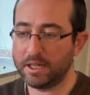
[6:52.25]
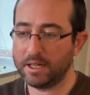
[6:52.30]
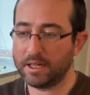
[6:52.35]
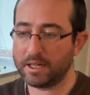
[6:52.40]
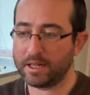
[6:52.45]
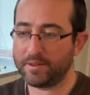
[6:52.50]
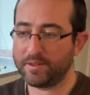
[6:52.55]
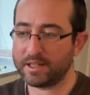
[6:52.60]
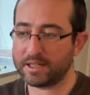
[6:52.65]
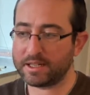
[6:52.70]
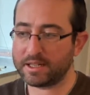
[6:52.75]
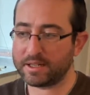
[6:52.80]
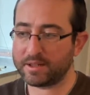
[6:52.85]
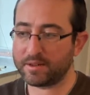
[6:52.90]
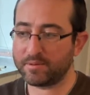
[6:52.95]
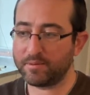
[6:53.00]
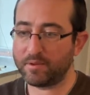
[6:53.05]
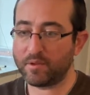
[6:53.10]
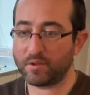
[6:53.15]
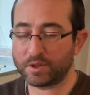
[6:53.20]
And this is
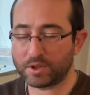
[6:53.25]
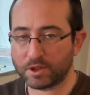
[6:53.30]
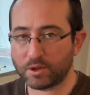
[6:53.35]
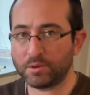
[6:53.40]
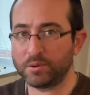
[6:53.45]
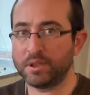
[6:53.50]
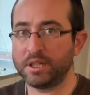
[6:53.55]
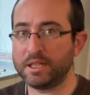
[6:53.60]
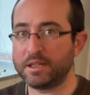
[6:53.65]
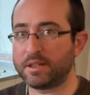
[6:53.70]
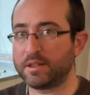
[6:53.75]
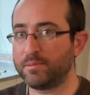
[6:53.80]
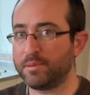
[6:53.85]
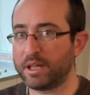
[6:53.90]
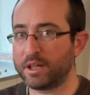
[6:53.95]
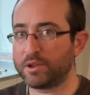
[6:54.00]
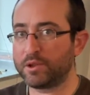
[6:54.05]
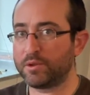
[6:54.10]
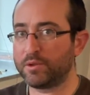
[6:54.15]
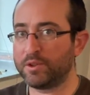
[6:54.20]
solely to
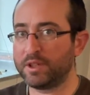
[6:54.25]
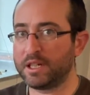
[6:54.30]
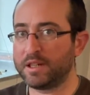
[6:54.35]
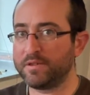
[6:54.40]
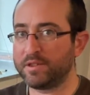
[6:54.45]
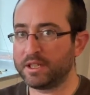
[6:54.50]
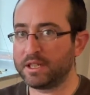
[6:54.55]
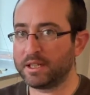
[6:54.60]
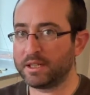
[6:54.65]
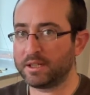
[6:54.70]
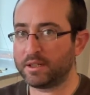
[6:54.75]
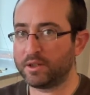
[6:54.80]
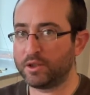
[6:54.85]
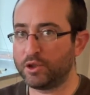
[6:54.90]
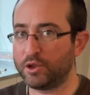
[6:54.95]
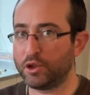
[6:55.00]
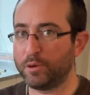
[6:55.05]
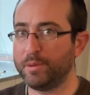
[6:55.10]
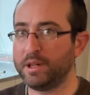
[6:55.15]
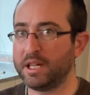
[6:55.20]
make sure that everything
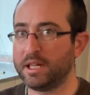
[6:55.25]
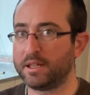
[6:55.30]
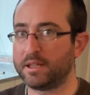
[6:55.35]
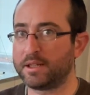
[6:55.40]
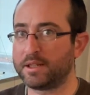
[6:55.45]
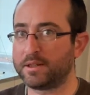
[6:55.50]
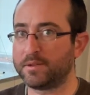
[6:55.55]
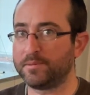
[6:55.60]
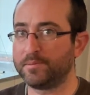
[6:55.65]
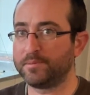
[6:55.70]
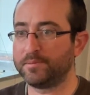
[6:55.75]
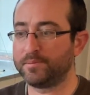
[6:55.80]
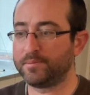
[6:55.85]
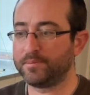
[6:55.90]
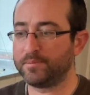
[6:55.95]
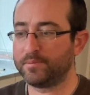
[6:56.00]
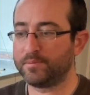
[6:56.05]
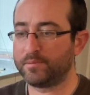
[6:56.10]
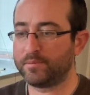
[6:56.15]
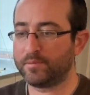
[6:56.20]
germinates.
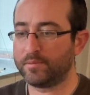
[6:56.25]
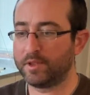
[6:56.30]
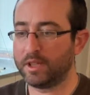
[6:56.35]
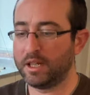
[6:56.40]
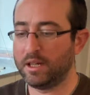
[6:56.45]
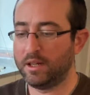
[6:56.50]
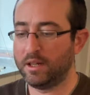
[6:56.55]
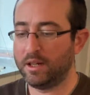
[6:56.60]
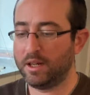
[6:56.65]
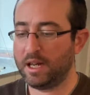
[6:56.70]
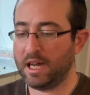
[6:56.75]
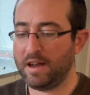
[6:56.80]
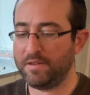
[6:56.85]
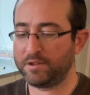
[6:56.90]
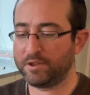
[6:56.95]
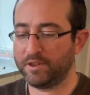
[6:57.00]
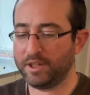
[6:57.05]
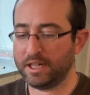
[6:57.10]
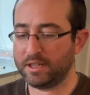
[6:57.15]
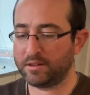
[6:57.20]
After
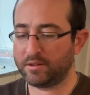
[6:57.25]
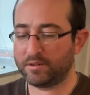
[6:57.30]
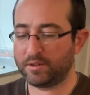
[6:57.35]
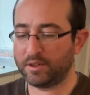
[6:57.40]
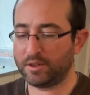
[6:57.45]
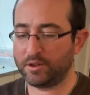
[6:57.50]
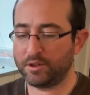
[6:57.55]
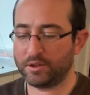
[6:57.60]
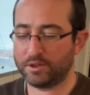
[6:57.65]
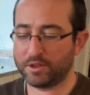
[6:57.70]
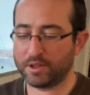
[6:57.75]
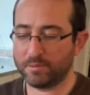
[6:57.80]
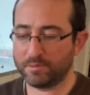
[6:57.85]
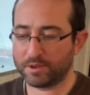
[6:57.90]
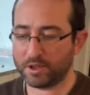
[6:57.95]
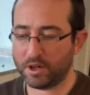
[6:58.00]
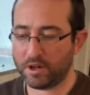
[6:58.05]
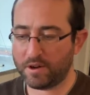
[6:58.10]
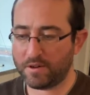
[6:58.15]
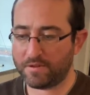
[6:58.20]
that, the hood comes
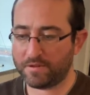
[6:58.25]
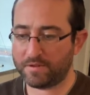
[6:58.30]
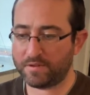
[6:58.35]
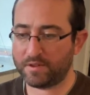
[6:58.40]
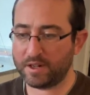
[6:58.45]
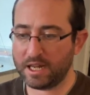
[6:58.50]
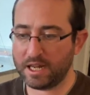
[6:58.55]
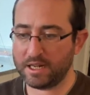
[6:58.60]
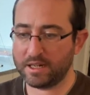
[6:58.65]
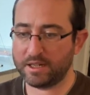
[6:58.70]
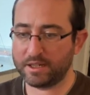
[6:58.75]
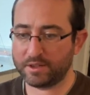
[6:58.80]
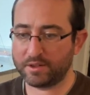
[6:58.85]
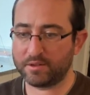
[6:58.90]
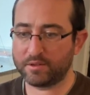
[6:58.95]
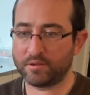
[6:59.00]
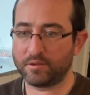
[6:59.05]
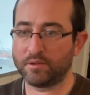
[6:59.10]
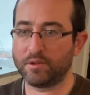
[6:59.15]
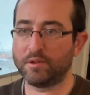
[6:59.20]
off and it
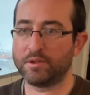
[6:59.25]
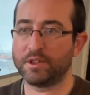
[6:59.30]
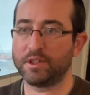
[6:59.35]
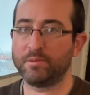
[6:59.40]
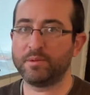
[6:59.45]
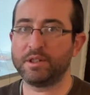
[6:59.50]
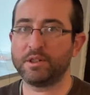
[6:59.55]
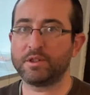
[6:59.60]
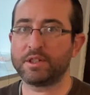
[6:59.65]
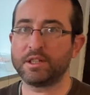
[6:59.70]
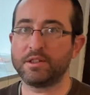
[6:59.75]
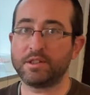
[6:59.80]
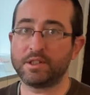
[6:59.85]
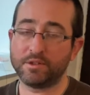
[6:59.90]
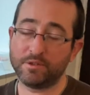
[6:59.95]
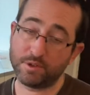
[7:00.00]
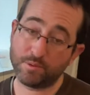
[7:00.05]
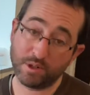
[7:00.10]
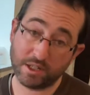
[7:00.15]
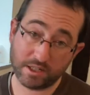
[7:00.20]
grows in the windowsill till
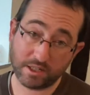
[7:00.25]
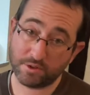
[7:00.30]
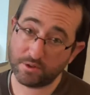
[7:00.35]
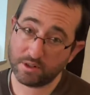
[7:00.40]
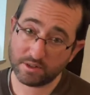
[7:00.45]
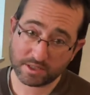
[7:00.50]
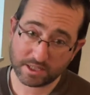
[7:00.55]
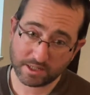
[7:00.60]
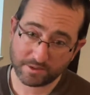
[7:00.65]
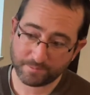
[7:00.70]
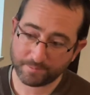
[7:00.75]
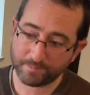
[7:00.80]
it's ready to go outside.